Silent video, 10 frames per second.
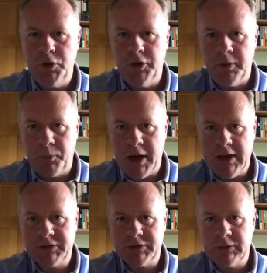when you're
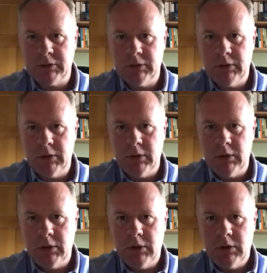depressed,
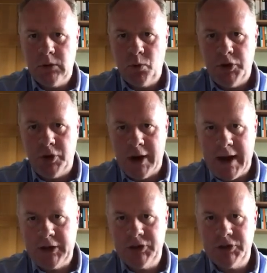when you're
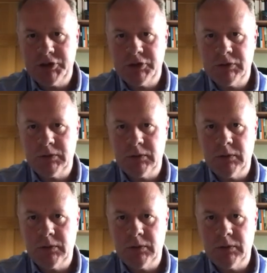anxious,